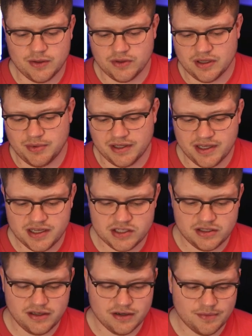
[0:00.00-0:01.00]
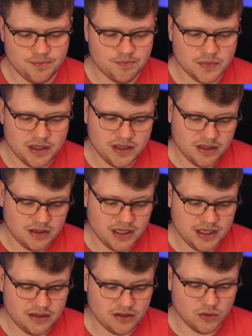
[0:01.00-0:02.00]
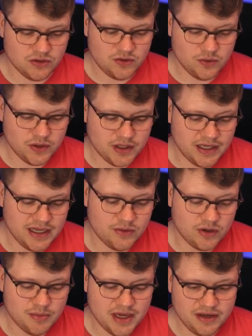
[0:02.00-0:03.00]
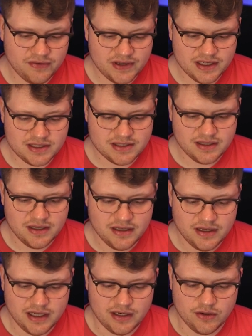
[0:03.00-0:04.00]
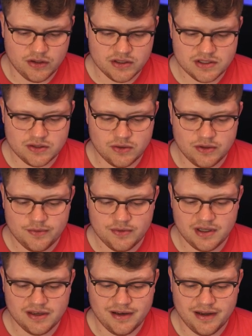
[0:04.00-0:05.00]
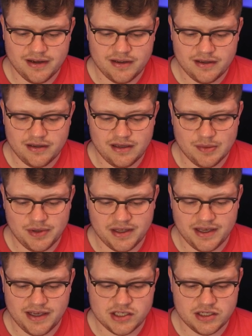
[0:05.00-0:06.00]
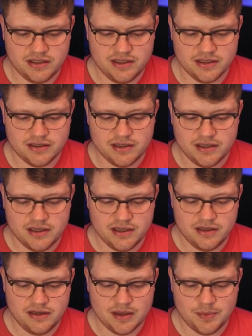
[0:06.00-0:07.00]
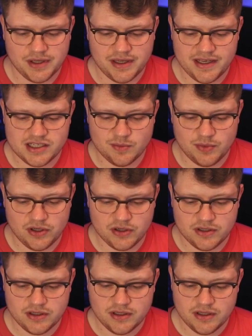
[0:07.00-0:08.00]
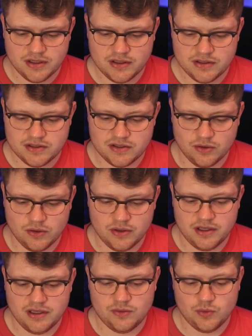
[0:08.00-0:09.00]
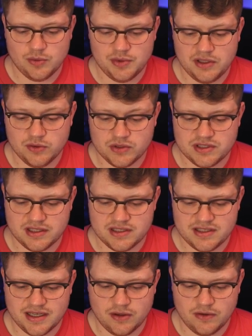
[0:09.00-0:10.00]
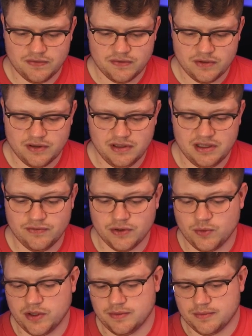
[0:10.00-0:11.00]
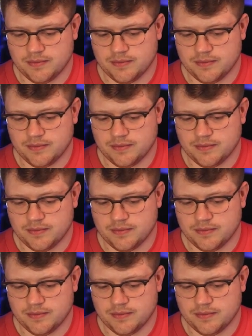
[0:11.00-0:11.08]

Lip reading: Android application here. Then go to your Android manifest and also declare the application here in the application block, so it will be used instead of the default one.